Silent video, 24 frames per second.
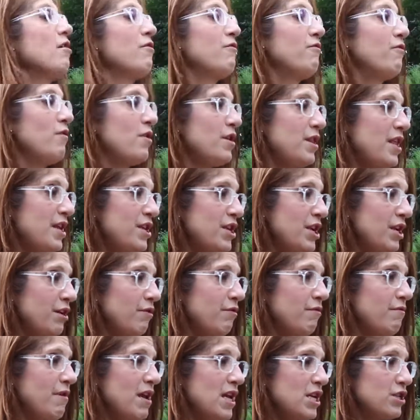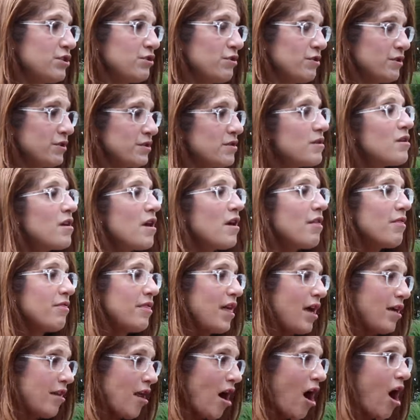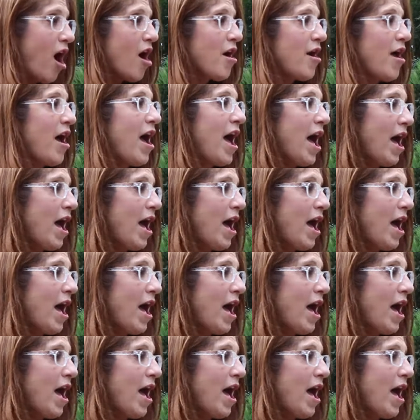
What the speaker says: for the generations that are